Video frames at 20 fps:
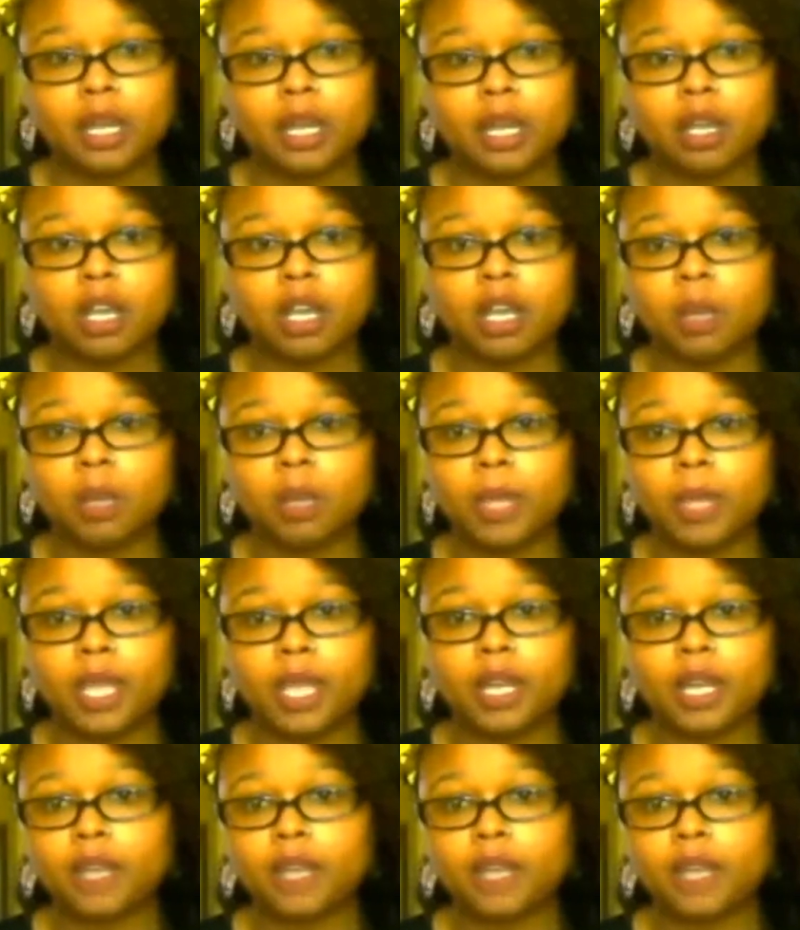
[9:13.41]
And
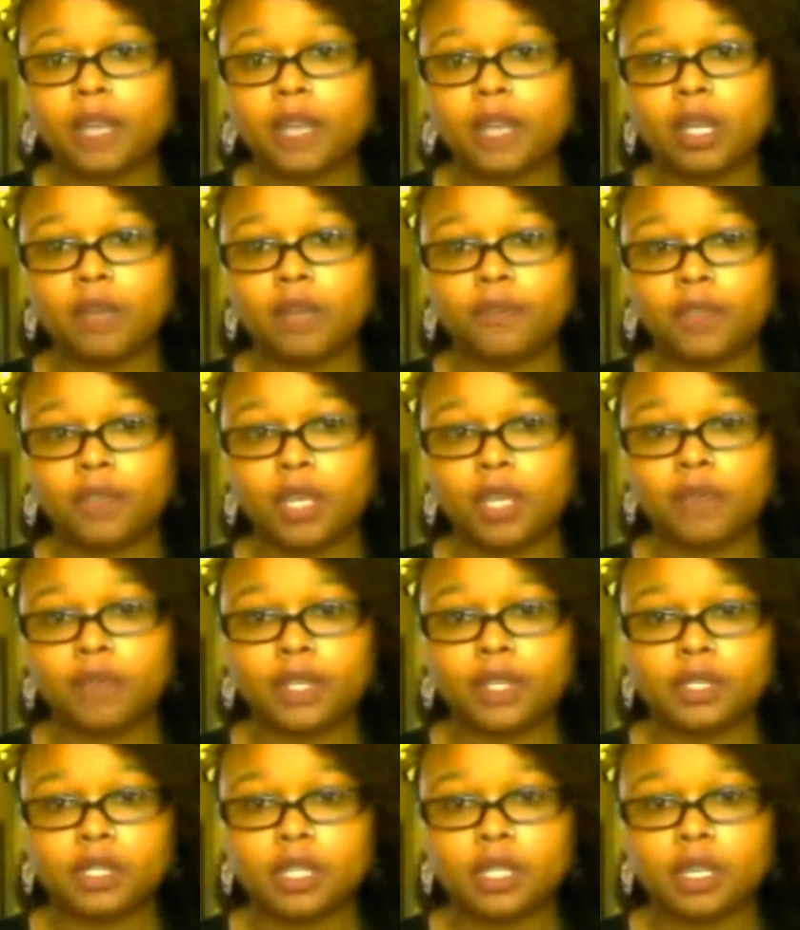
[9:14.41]

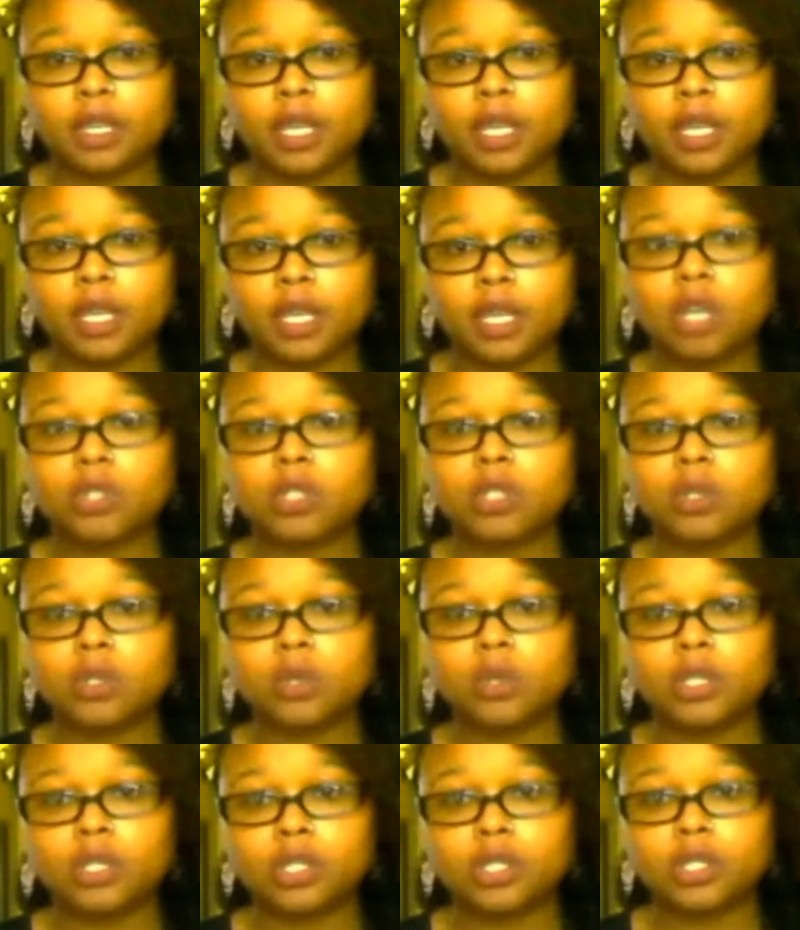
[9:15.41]
it's also
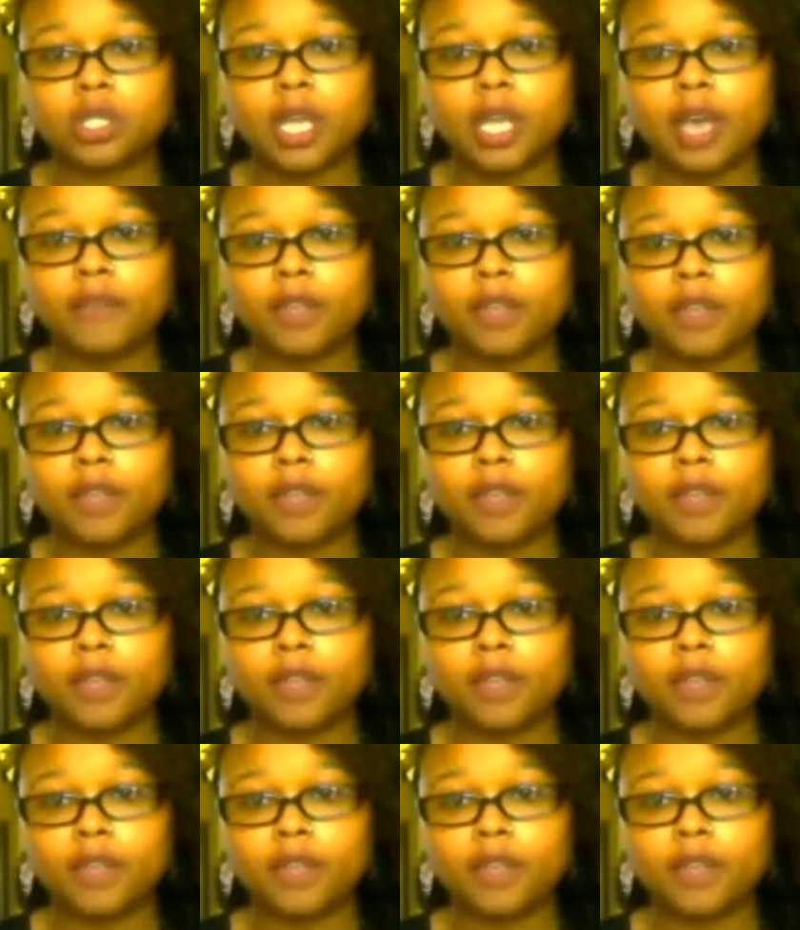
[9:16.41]
good to just have,